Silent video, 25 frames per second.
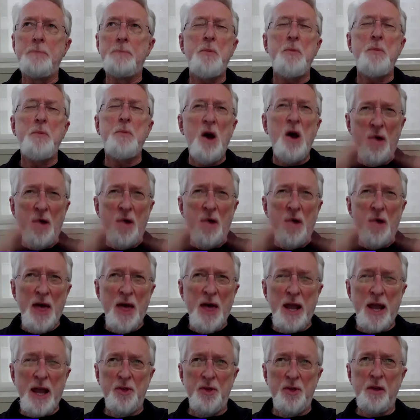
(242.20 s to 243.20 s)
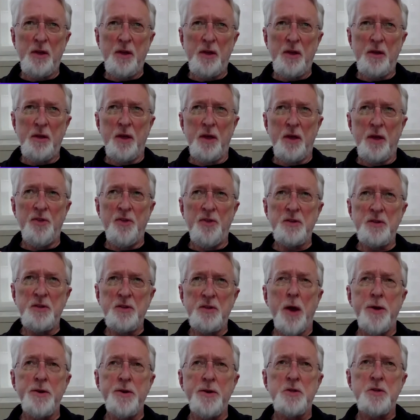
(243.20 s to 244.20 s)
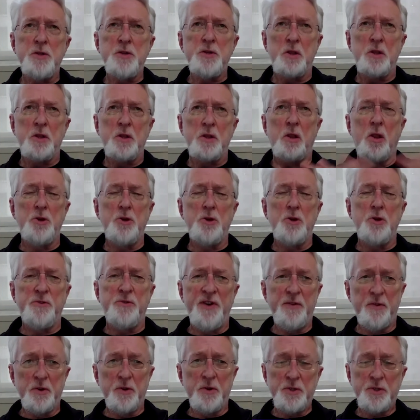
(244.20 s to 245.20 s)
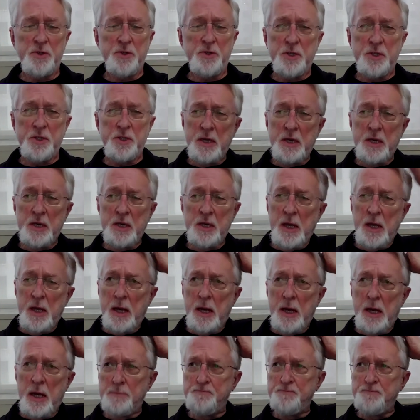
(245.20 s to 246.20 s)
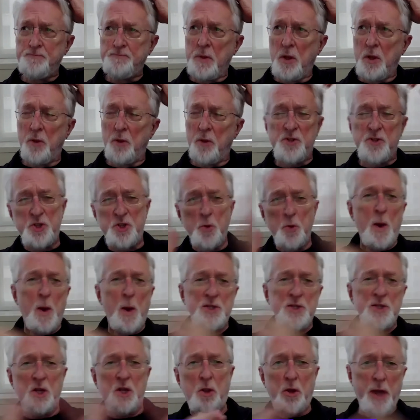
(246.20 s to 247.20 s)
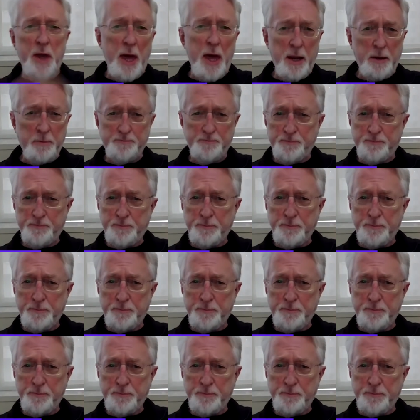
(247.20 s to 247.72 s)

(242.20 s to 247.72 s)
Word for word: But beyond that, I think I think to broaden to the larger Fediverse, um, you know, there's two ways to look at it.